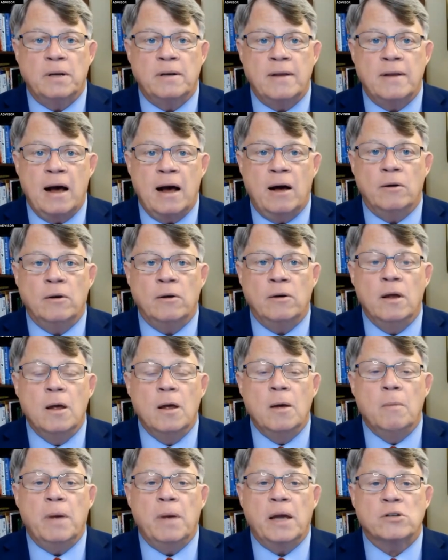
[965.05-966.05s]
down
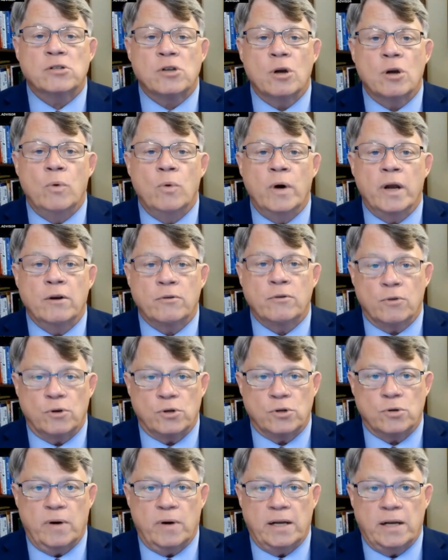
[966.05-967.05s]
based on what
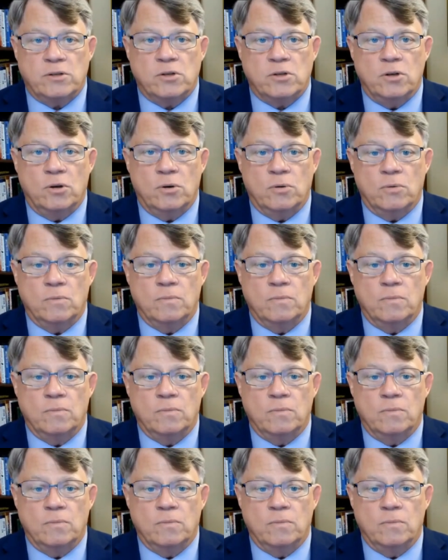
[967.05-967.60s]
interest rates do.